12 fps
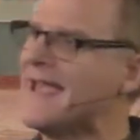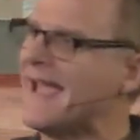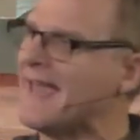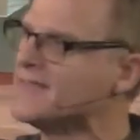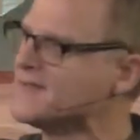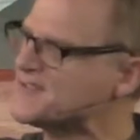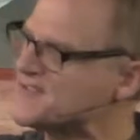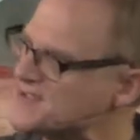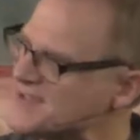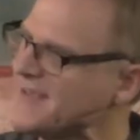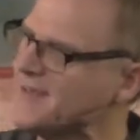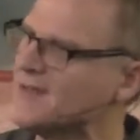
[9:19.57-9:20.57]
and the
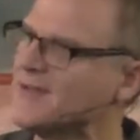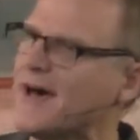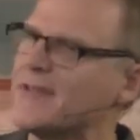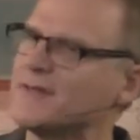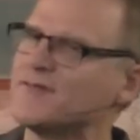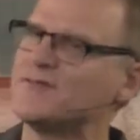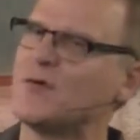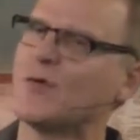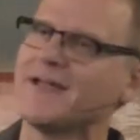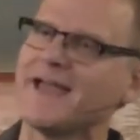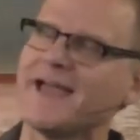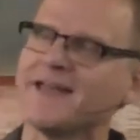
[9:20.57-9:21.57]
seal on the
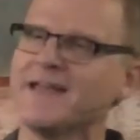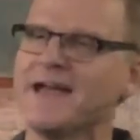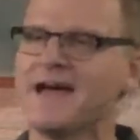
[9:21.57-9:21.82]
forehead